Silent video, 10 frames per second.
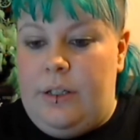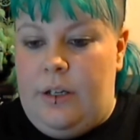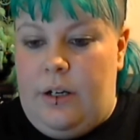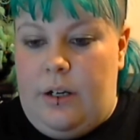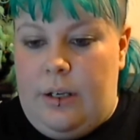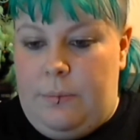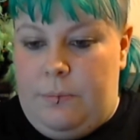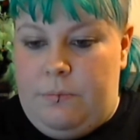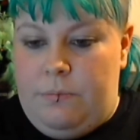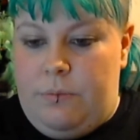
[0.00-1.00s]

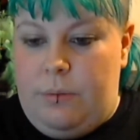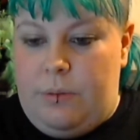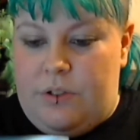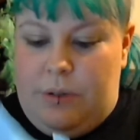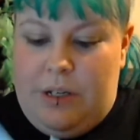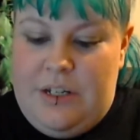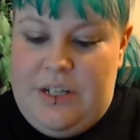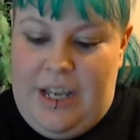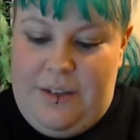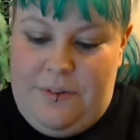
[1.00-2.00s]
I'm pretty much doing
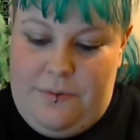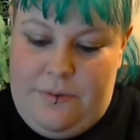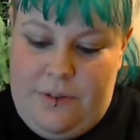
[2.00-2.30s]
TAFE